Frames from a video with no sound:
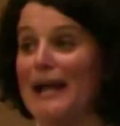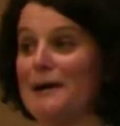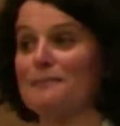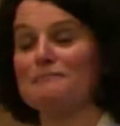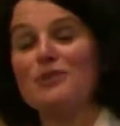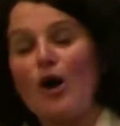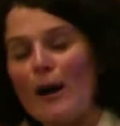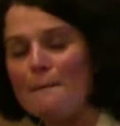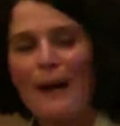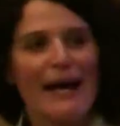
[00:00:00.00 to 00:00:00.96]
am
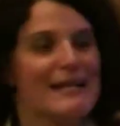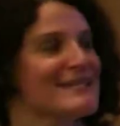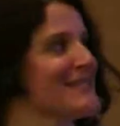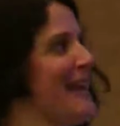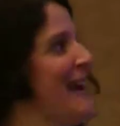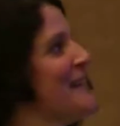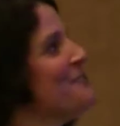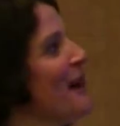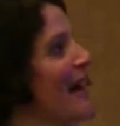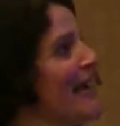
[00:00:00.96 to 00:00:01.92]
not biased in any
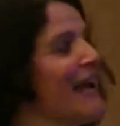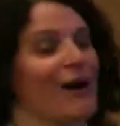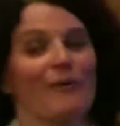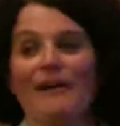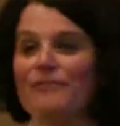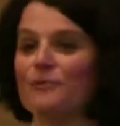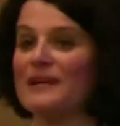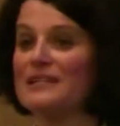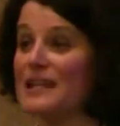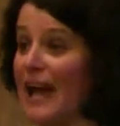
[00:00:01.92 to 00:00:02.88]
way. However,
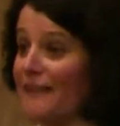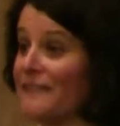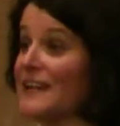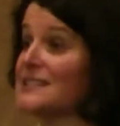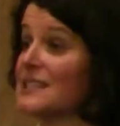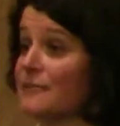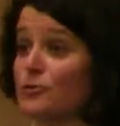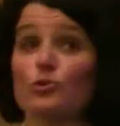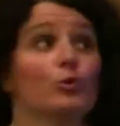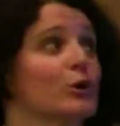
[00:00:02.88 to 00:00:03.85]
we have had
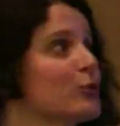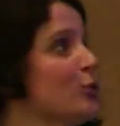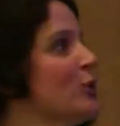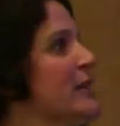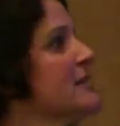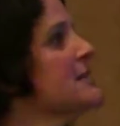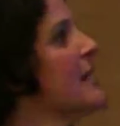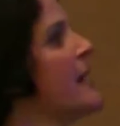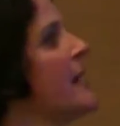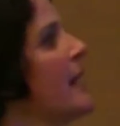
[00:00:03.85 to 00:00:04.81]
several court rulings
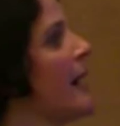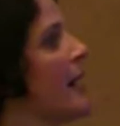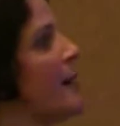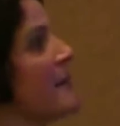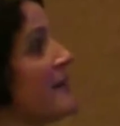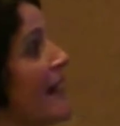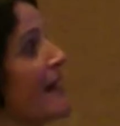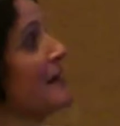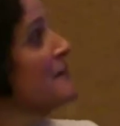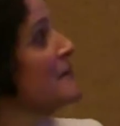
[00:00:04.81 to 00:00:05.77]
that